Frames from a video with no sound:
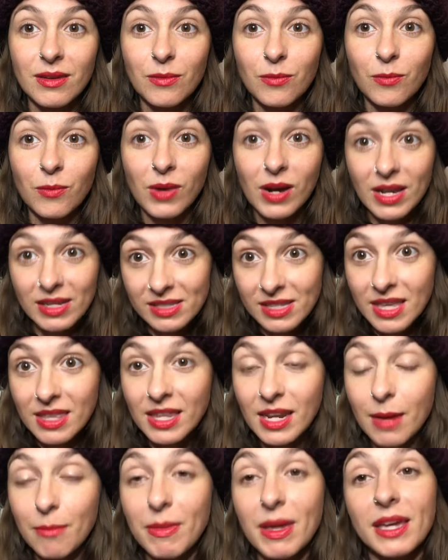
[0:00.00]
when I say
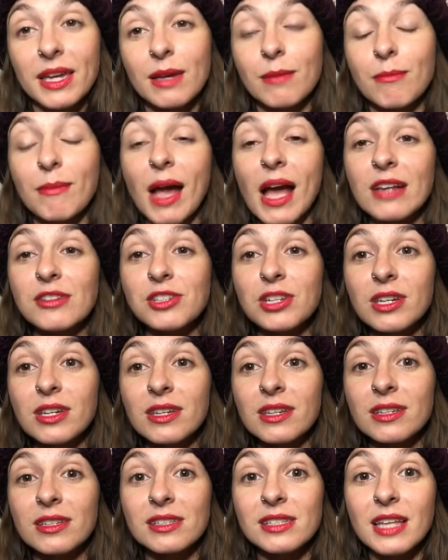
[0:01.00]
that I'm making
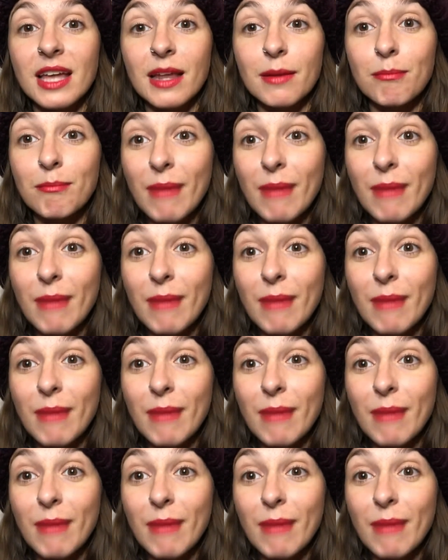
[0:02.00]
magic is that